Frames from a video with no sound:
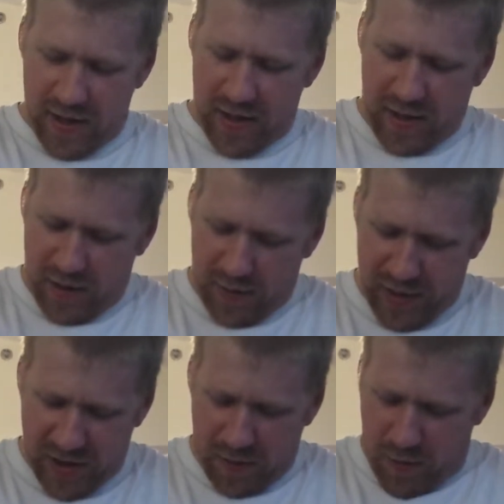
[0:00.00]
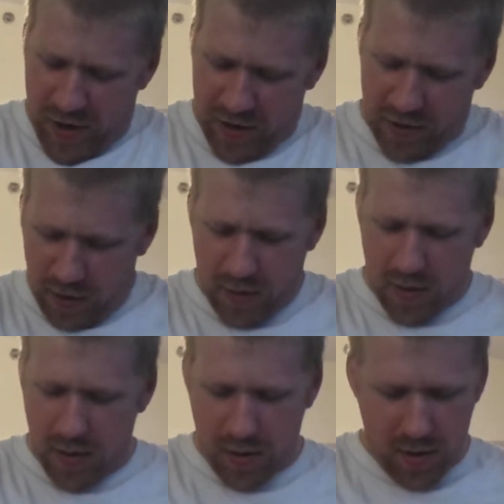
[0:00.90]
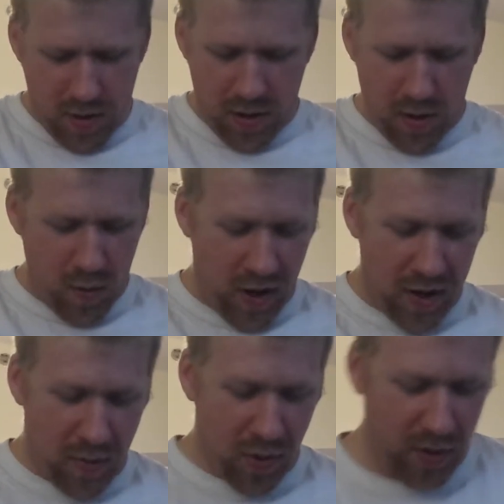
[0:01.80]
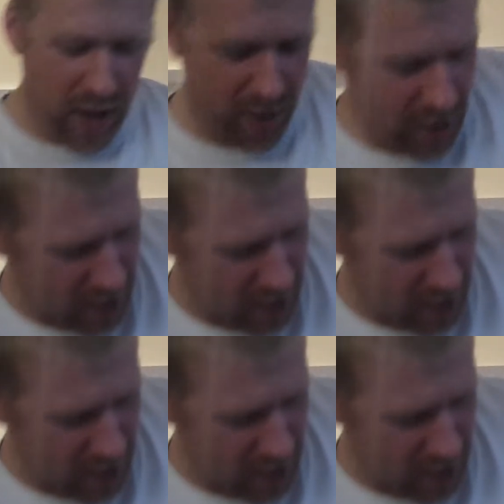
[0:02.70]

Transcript: little bit of wiggle while you pull out on